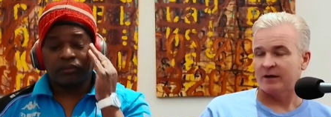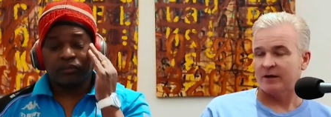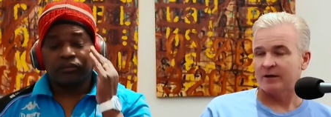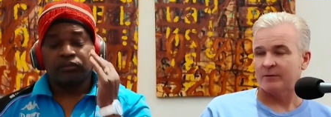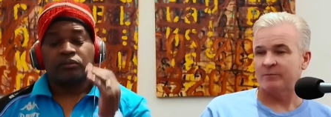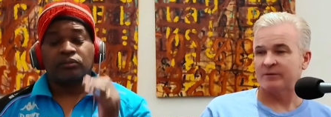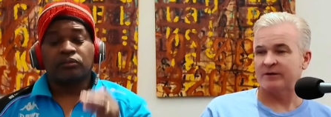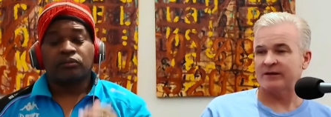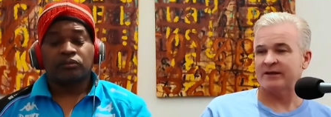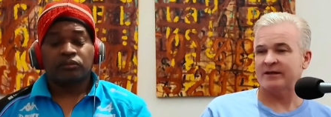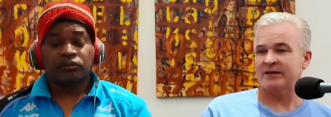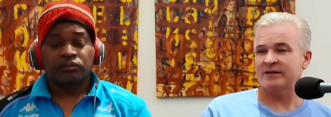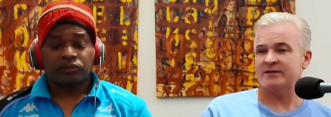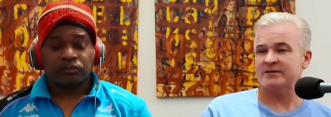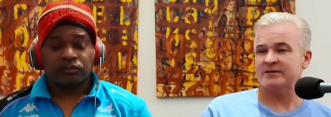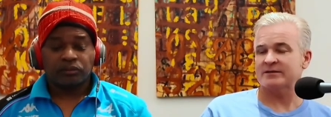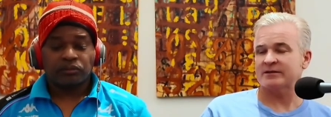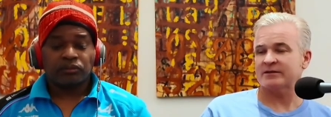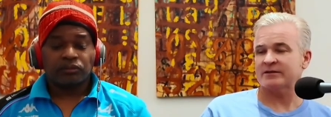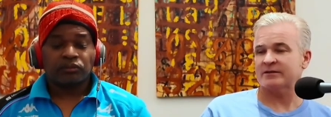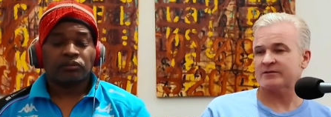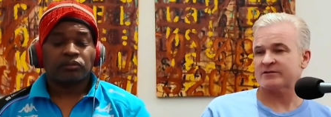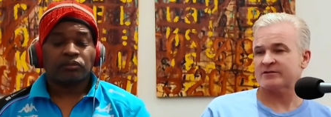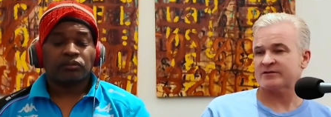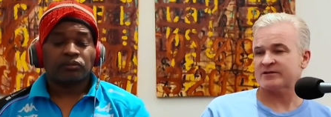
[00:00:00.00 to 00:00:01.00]
Speaker 1: hmm. but he's
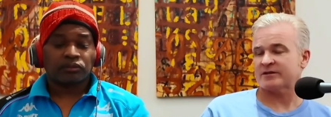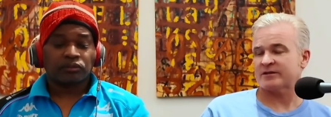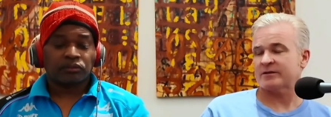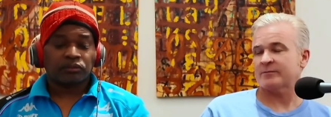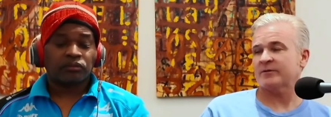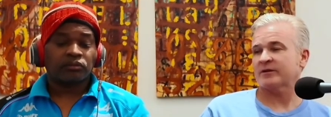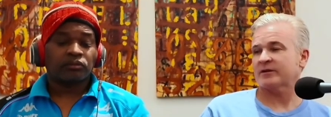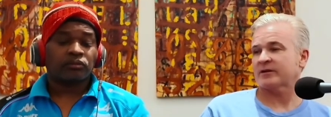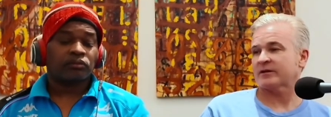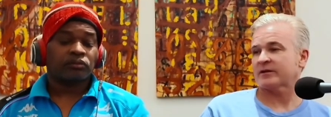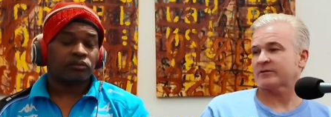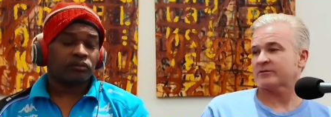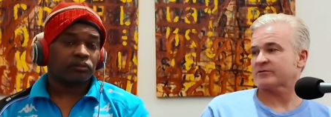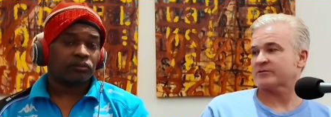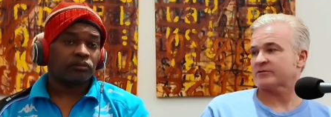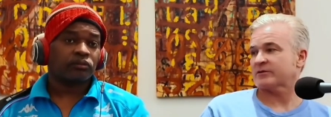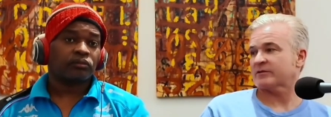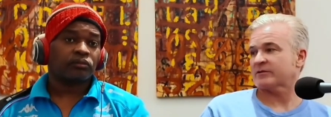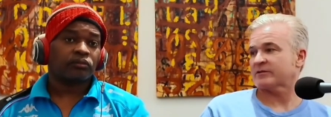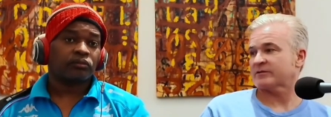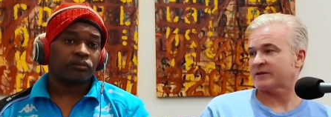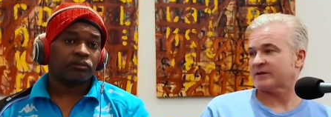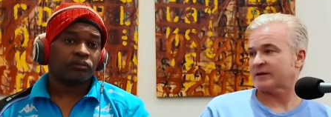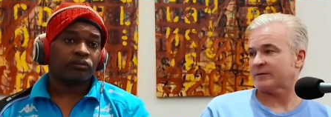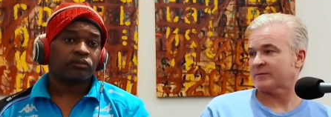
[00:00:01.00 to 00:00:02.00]
in their simulators
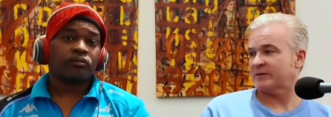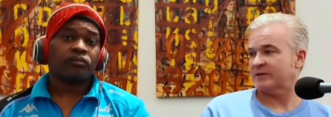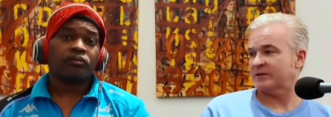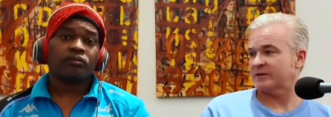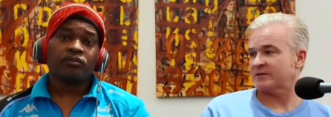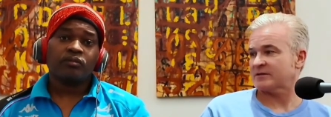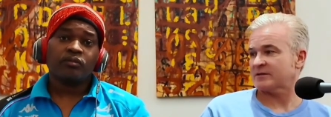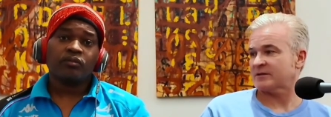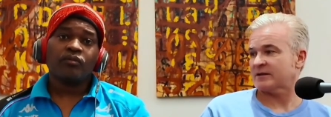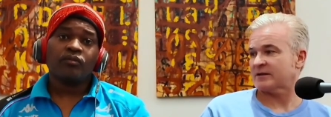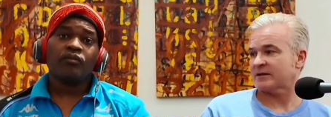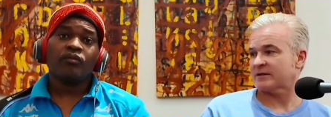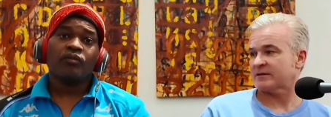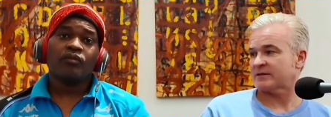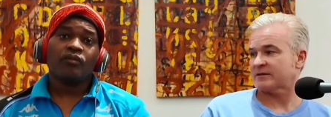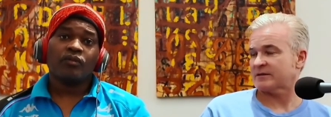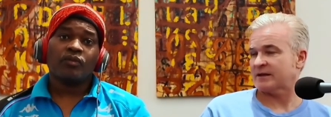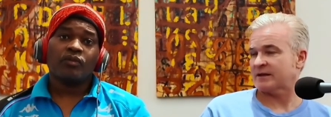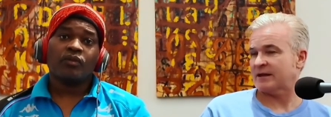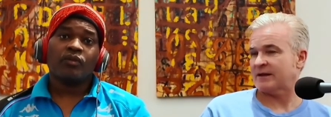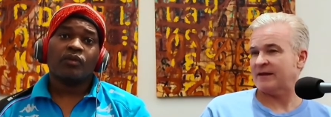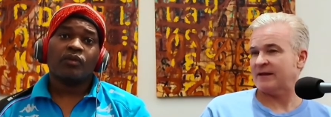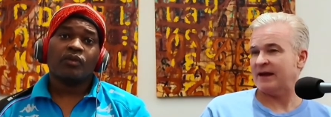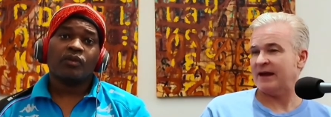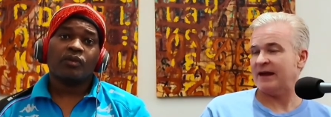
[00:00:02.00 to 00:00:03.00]
all the time. He does a lot of,
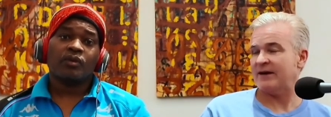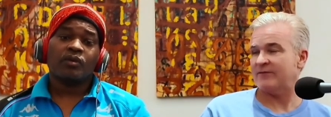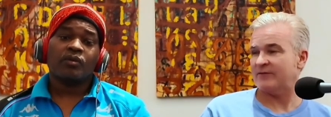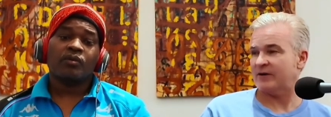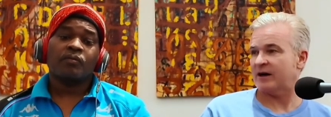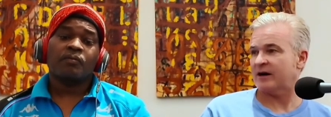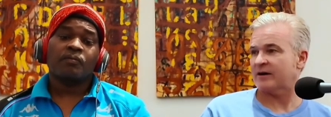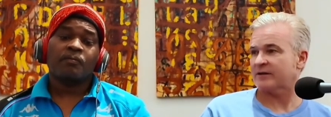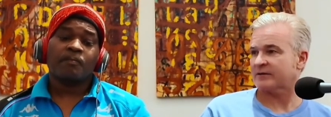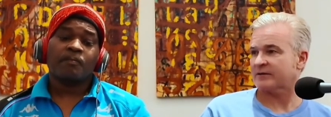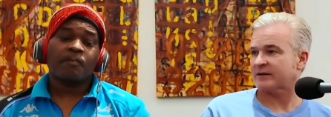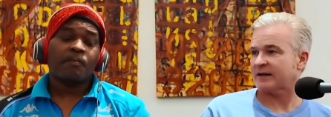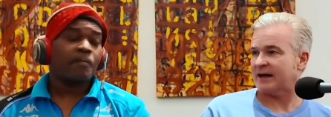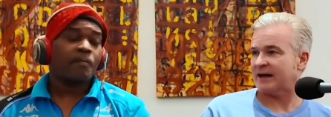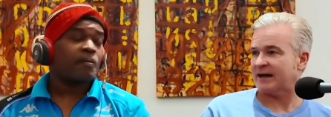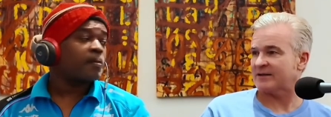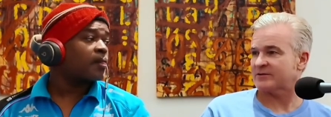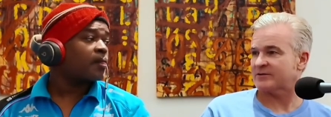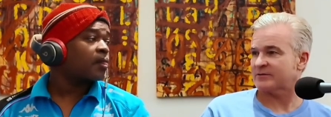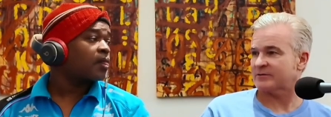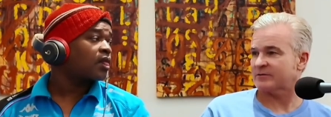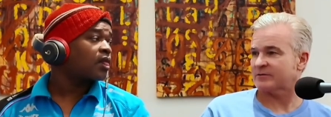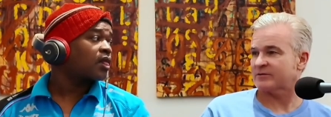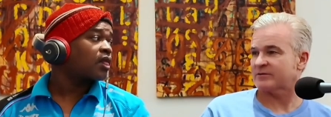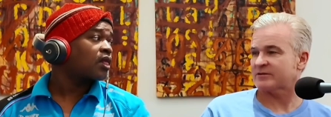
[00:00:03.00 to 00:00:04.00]
the, and they have other
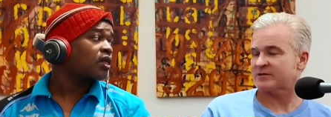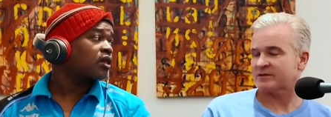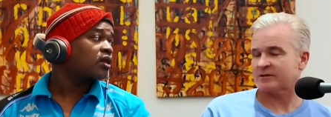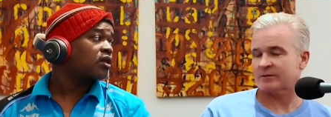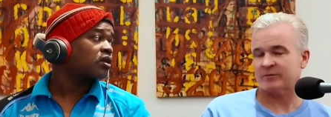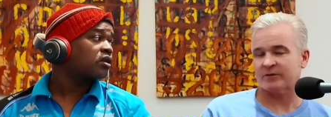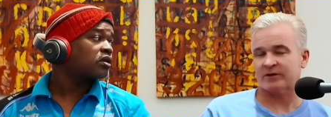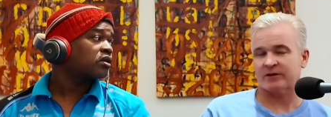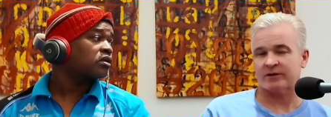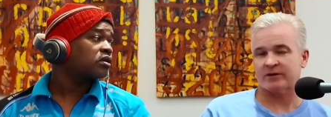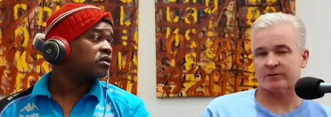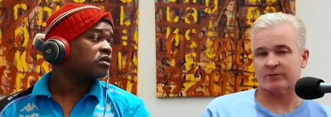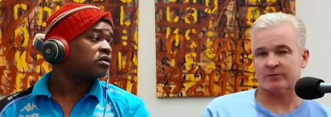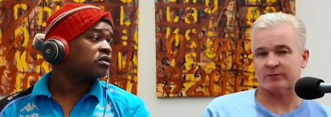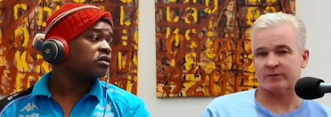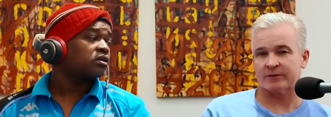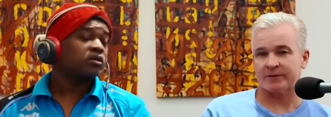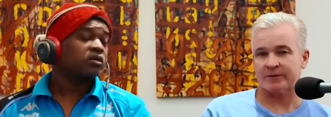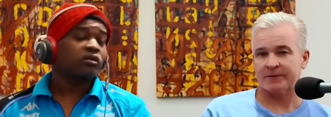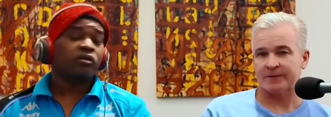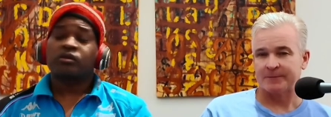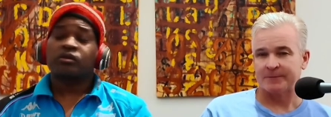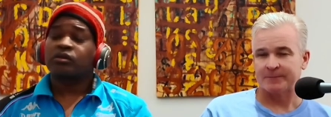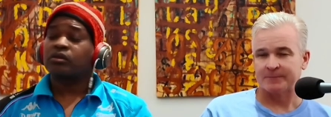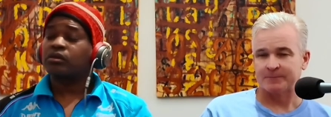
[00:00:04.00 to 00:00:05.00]
guys who do the simulator
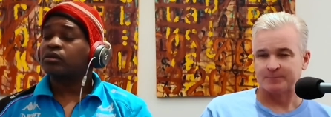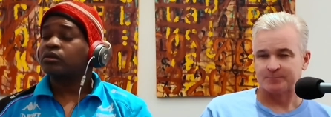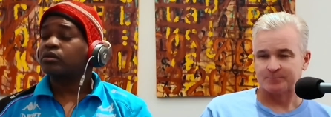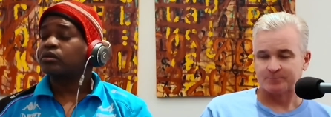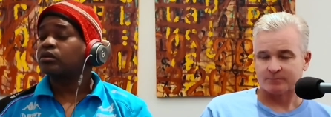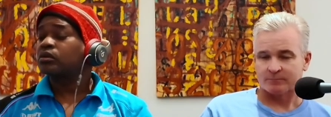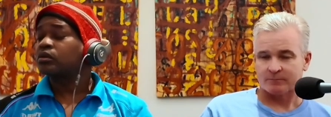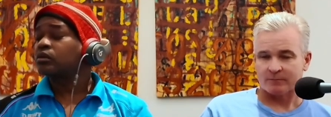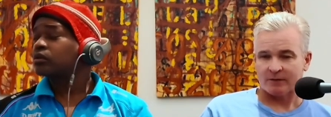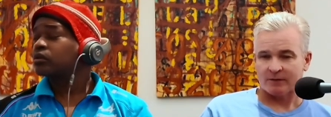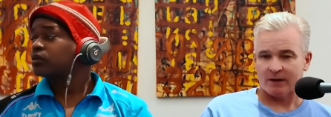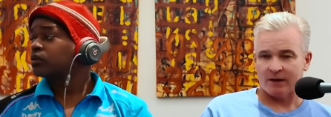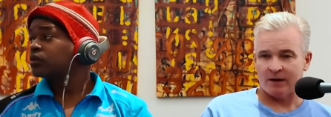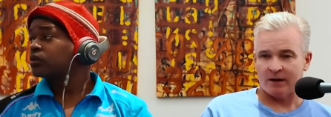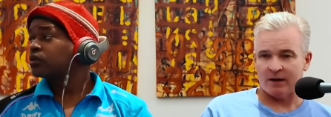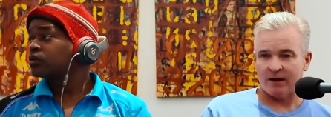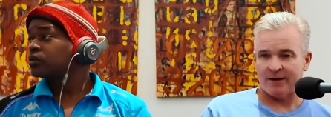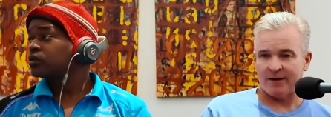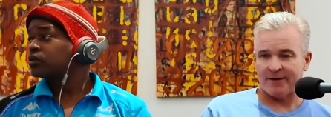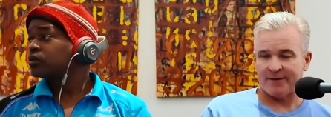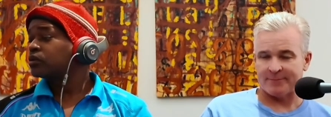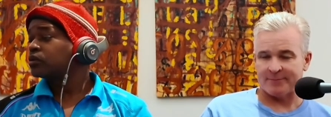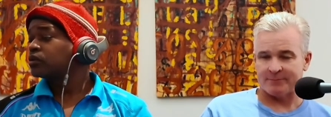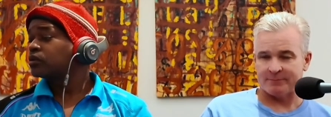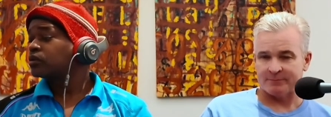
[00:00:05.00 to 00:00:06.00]
work.
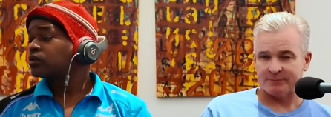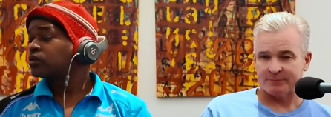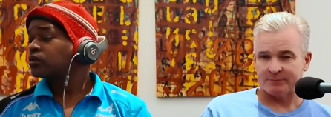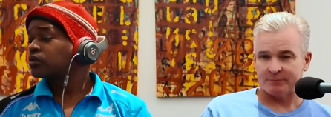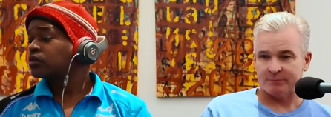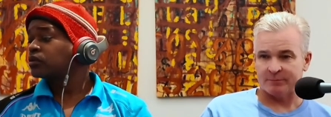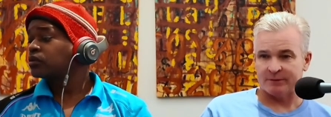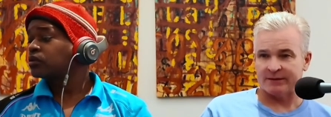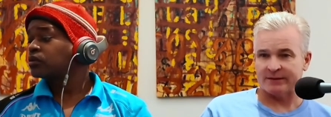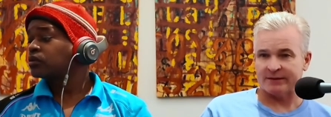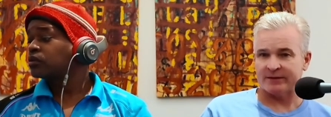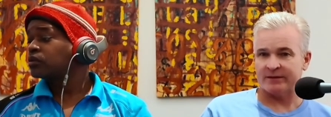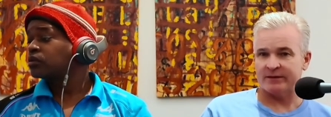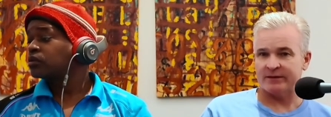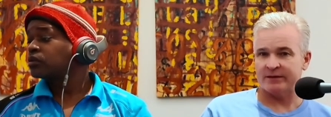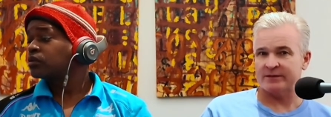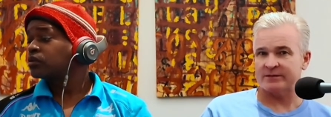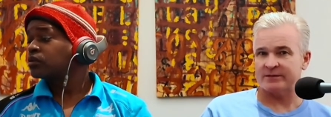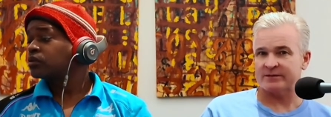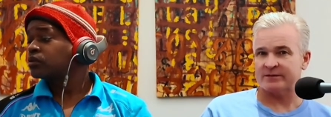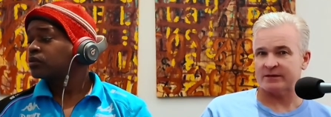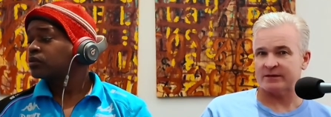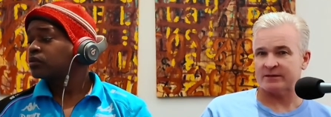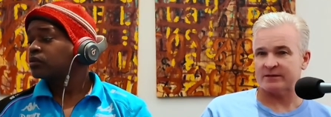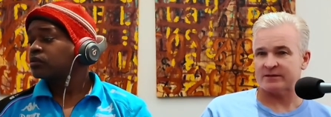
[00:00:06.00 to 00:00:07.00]
Um, but he's
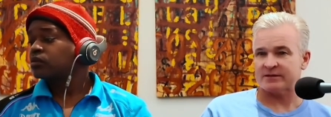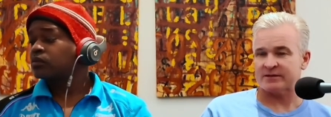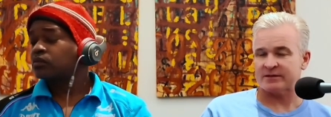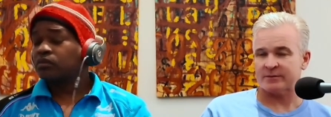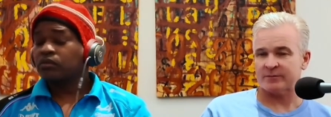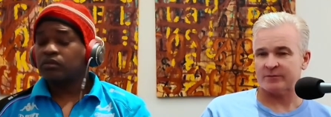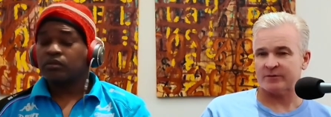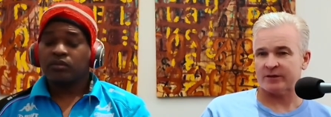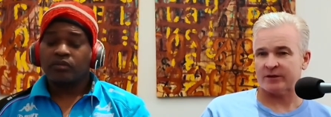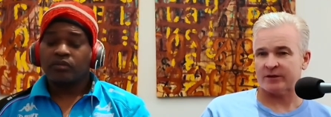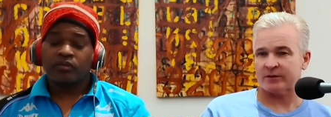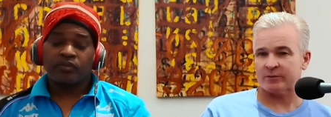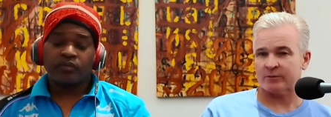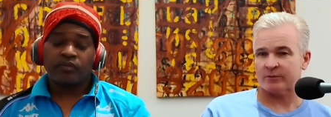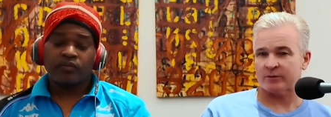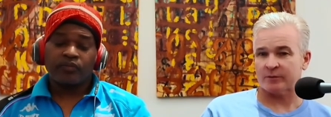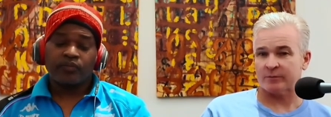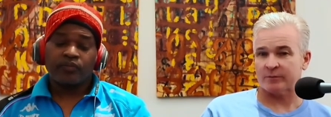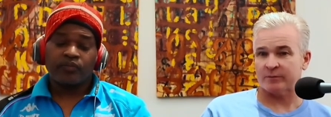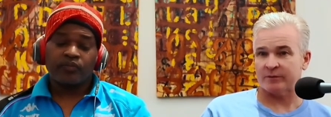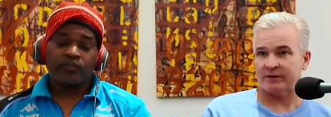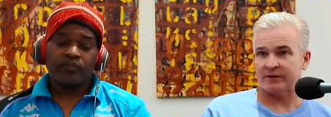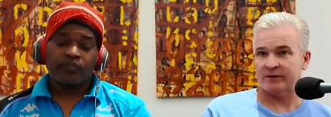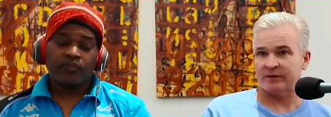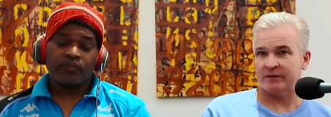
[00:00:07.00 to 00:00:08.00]
done the simulator
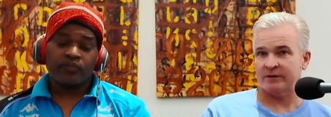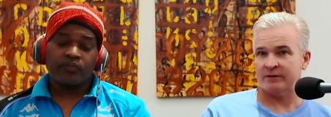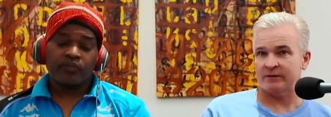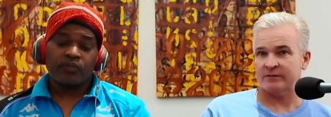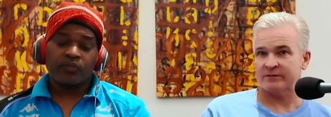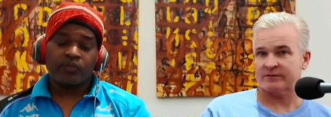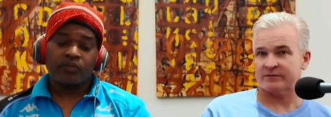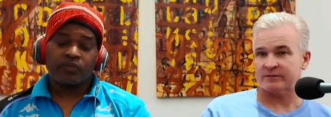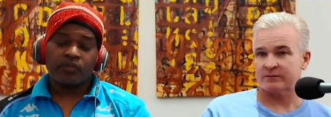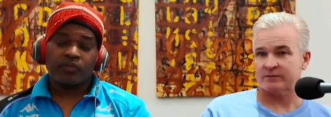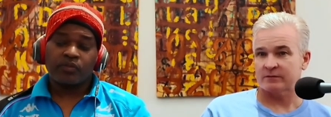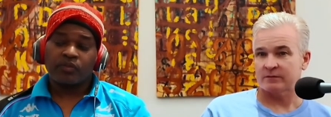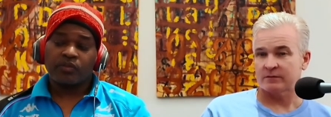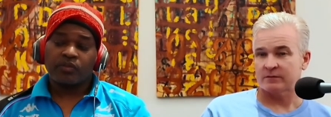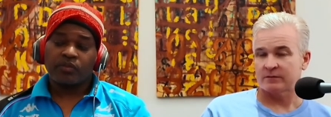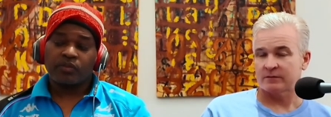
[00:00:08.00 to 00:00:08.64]
work, but he's.